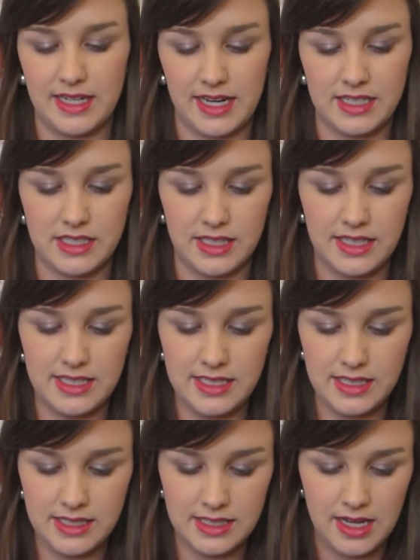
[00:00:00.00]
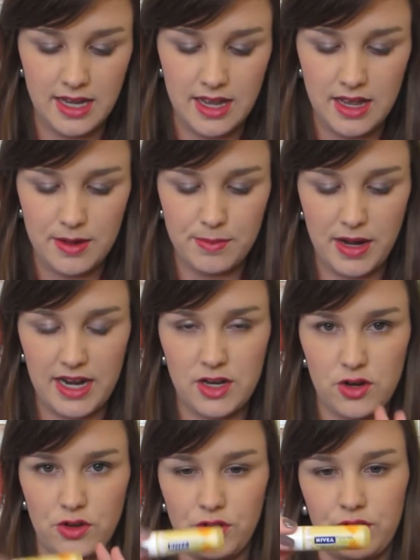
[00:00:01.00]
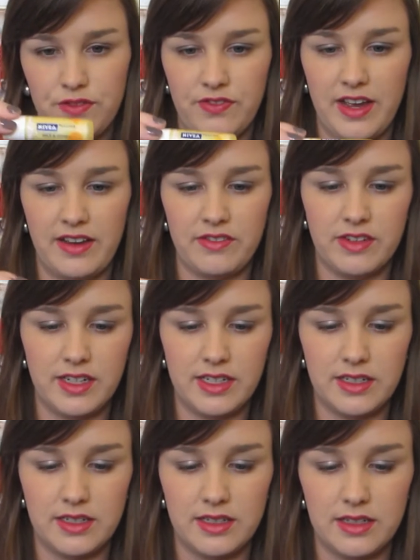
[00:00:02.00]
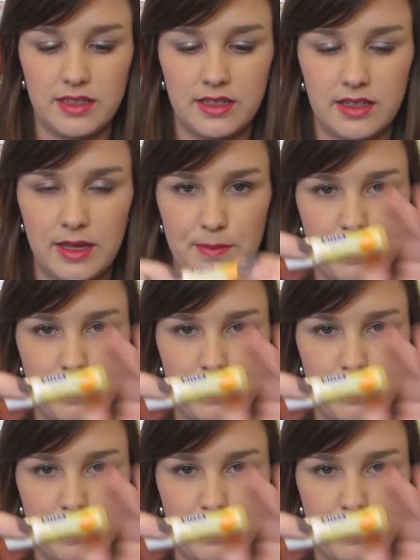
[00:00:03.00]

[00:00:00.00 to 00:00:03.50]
actually. This is my new favorite lip